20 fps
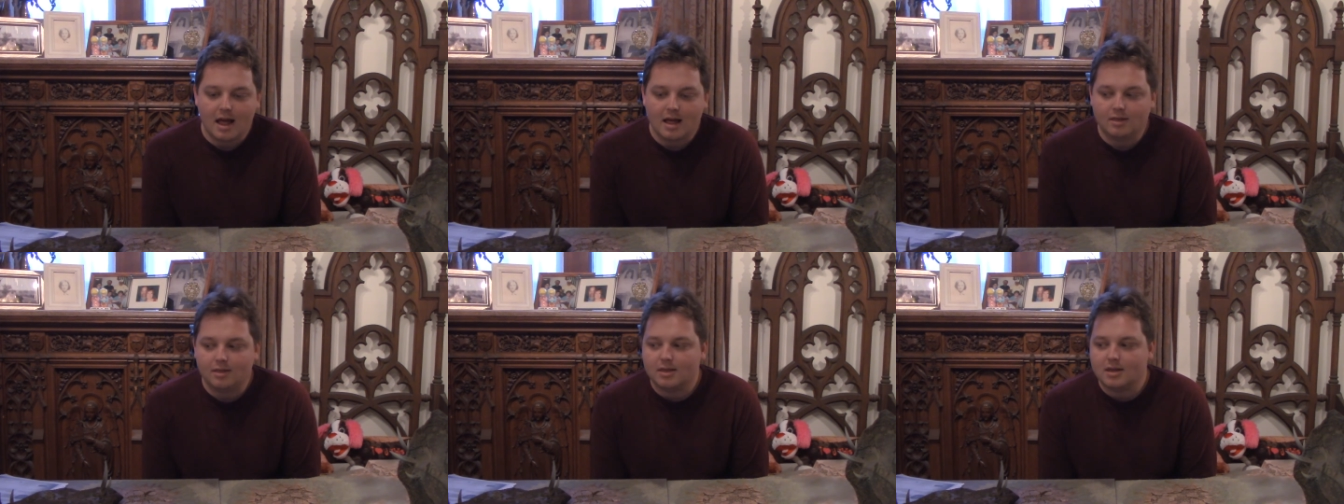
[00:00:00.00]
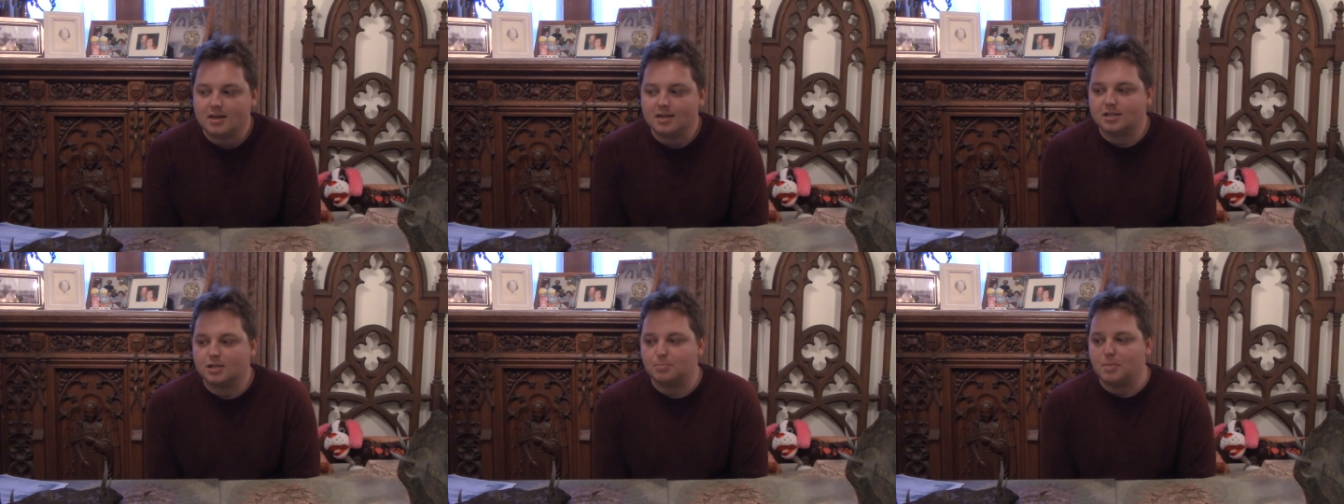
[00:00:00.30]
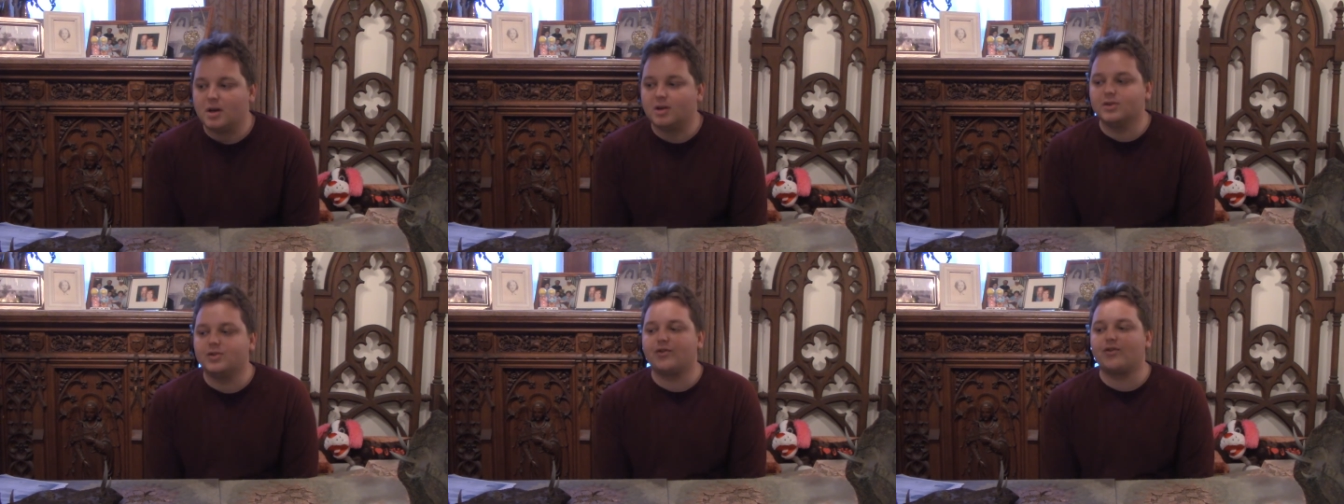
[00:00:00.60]
And the
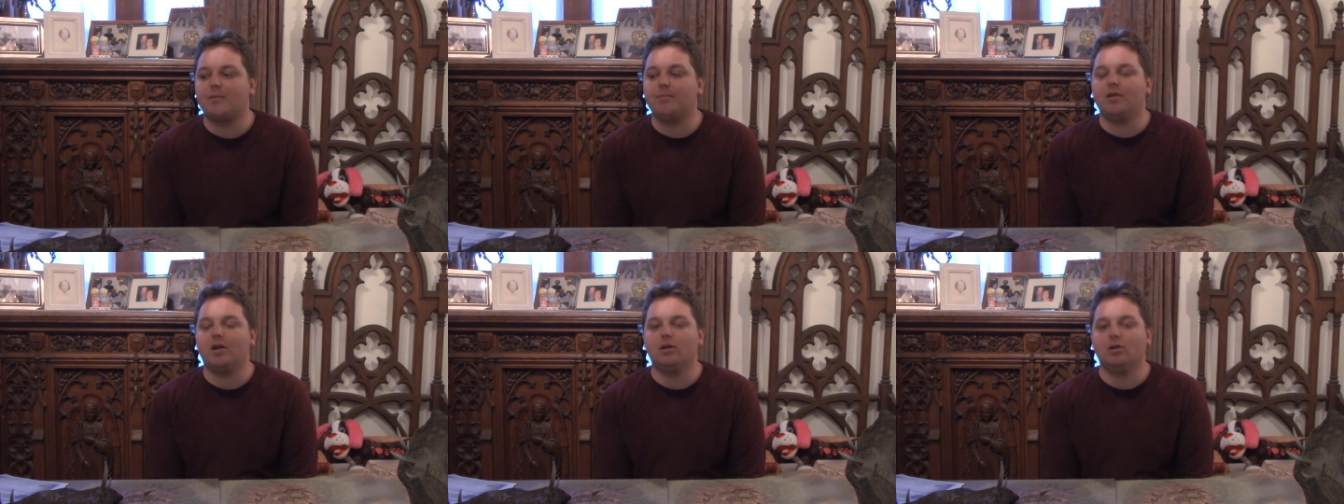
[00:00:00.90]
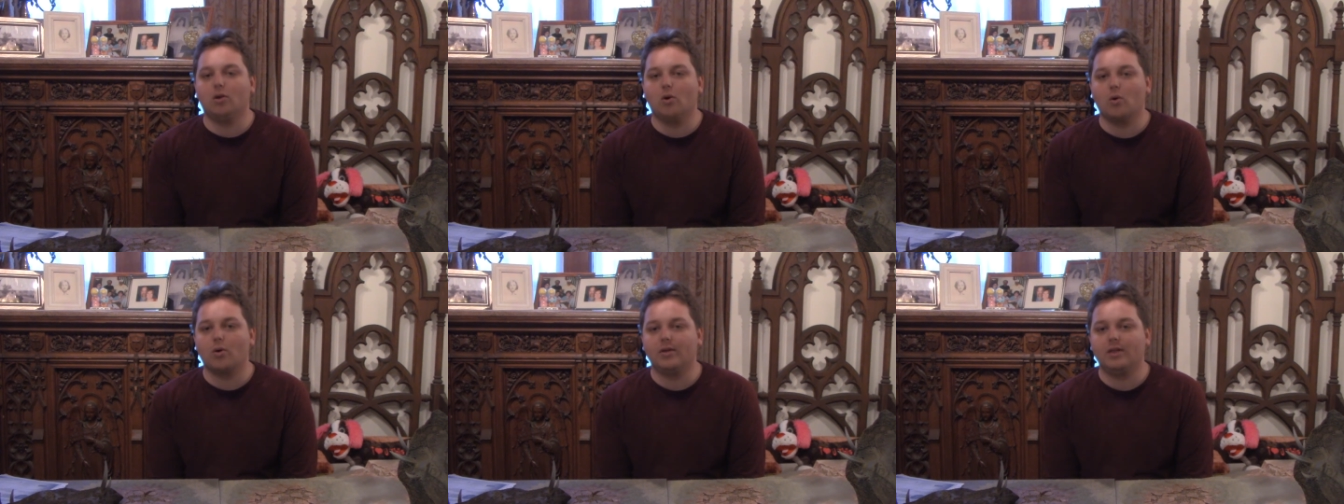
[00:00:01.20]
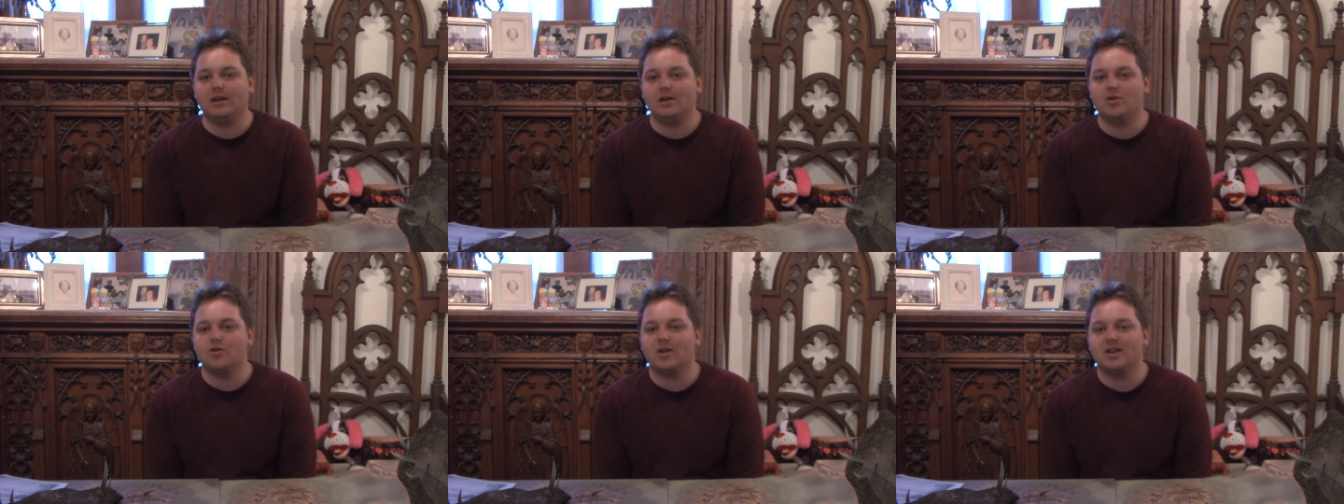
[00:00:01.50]
spells from the lore
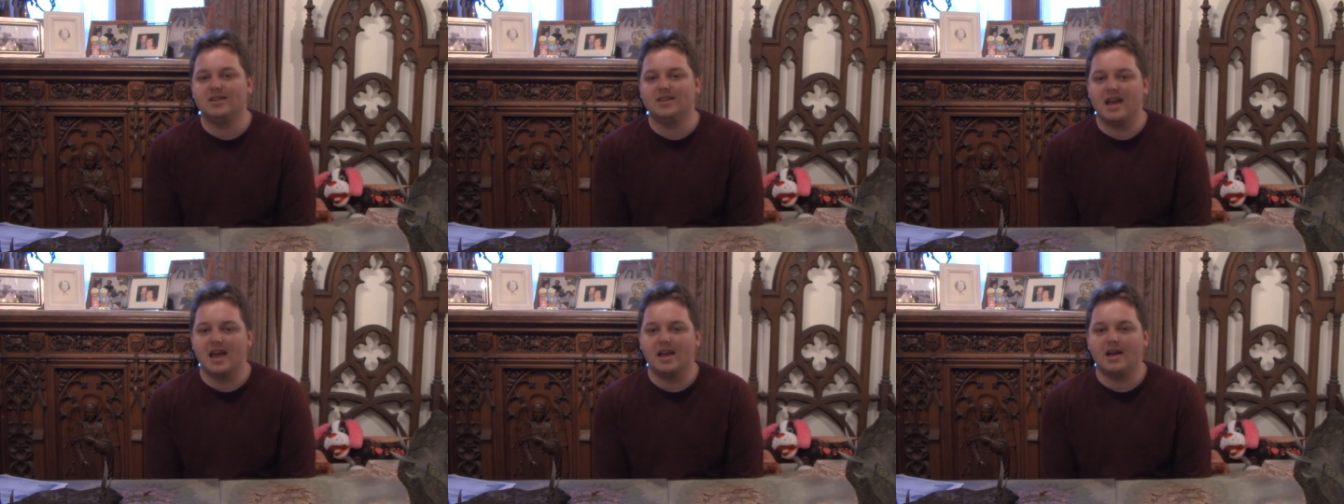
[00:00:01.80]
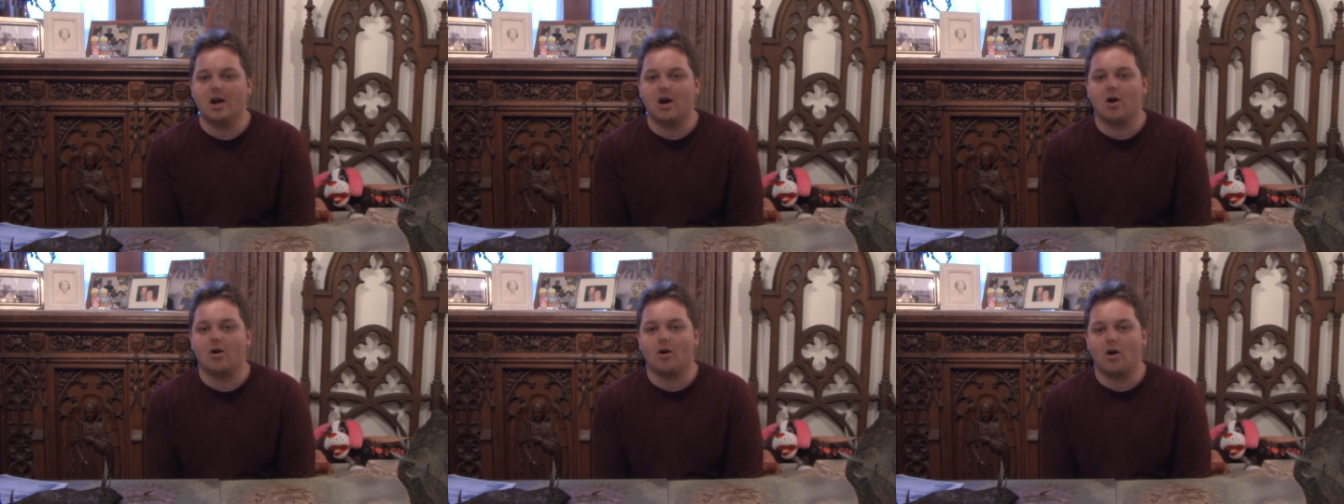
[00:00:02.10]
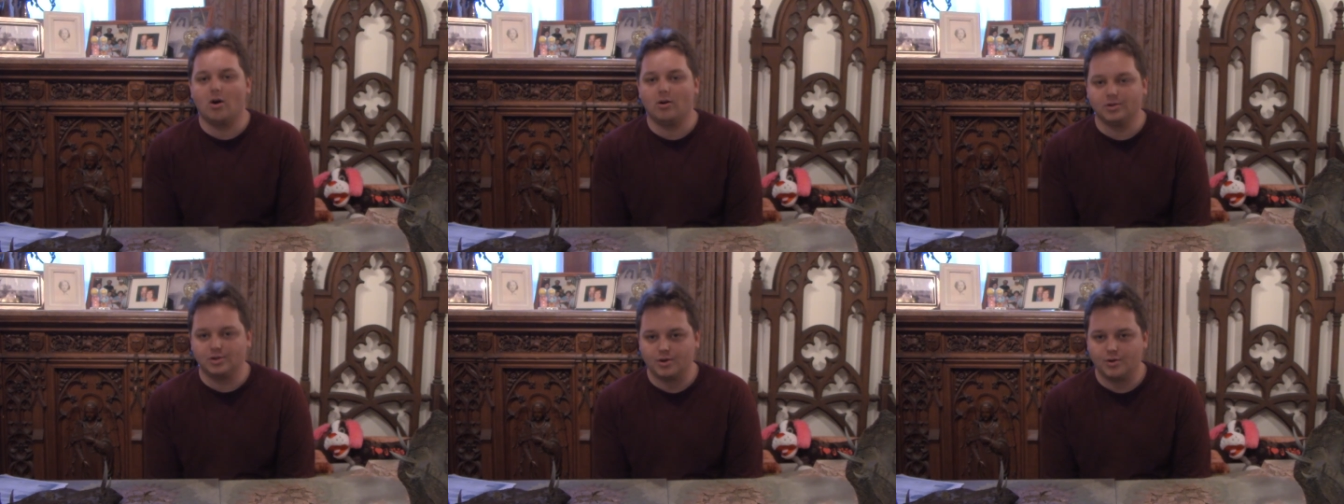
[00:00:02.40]
that you can take
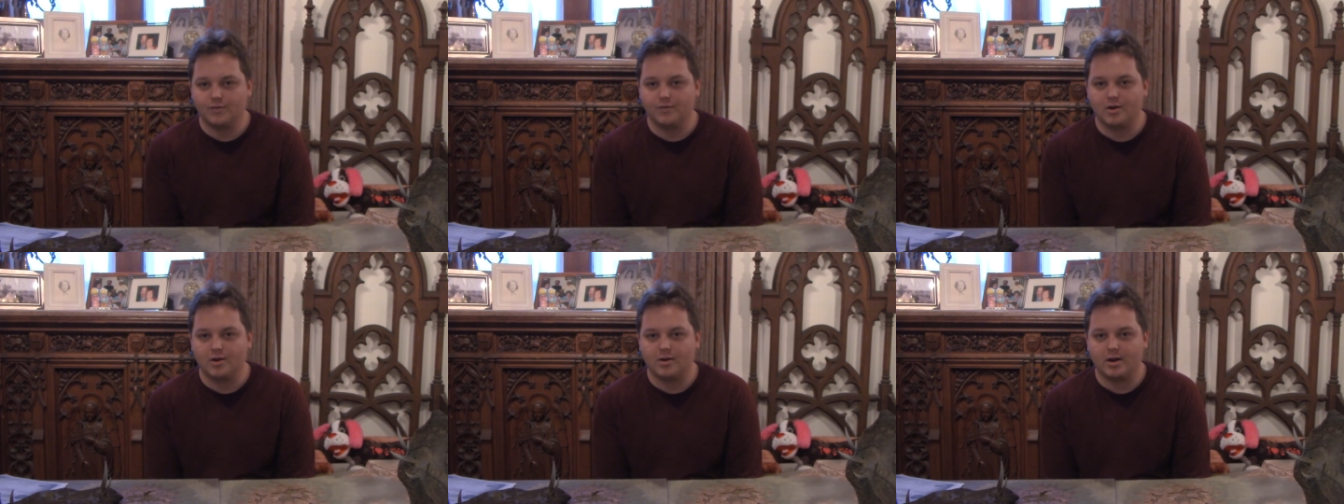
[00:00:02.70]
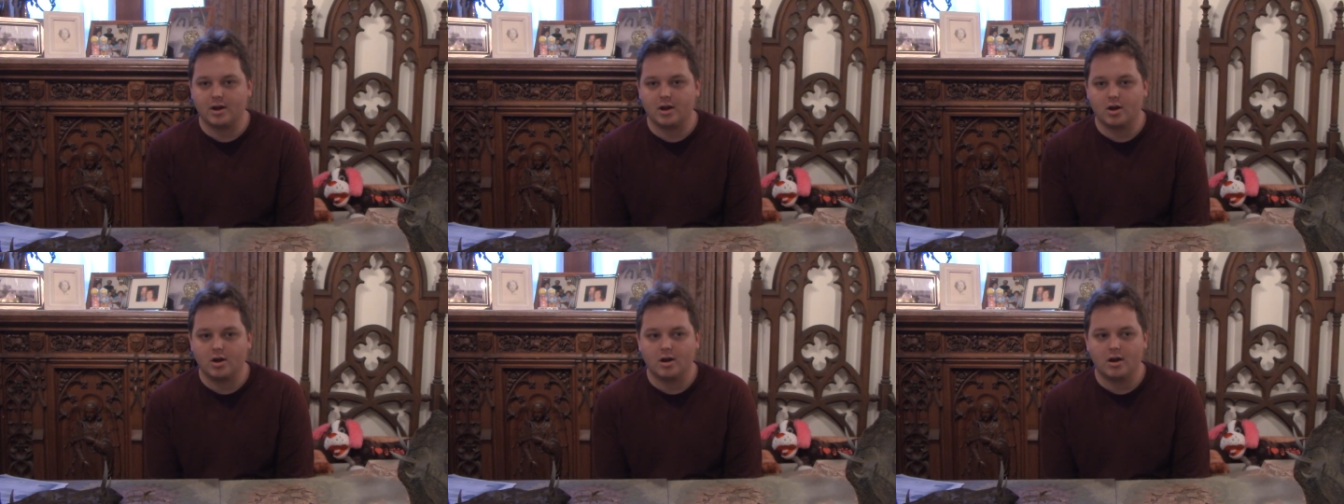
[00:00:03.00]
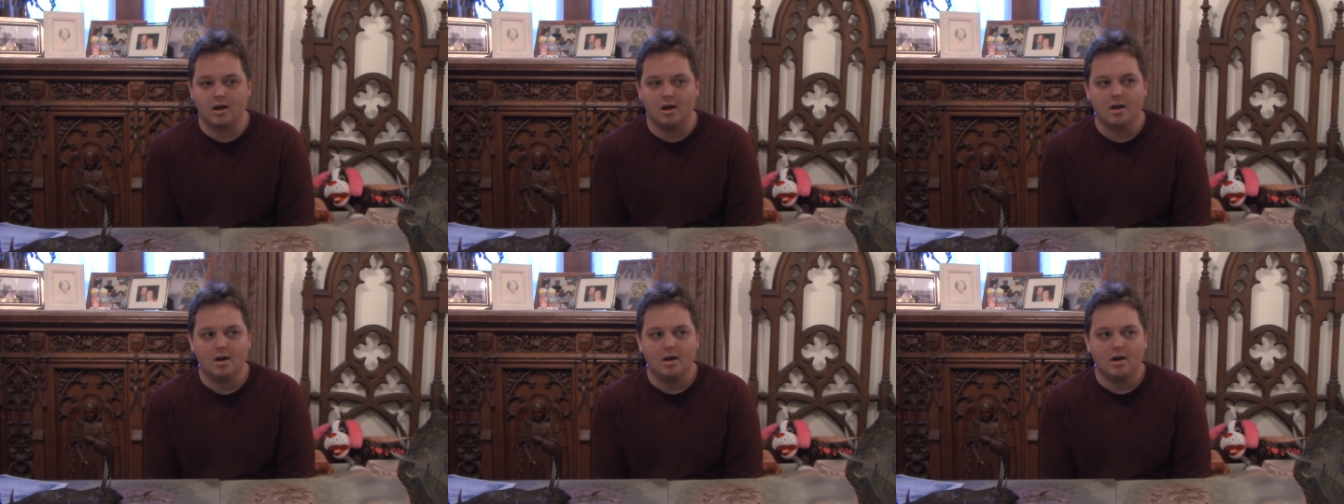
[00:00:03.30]
are also very
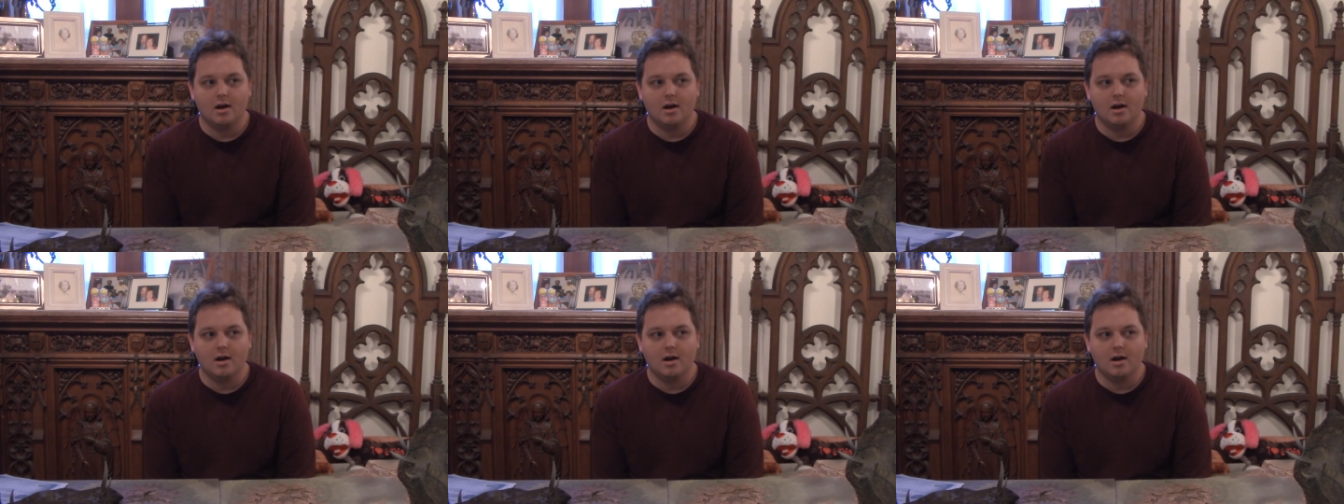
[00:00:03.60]
good.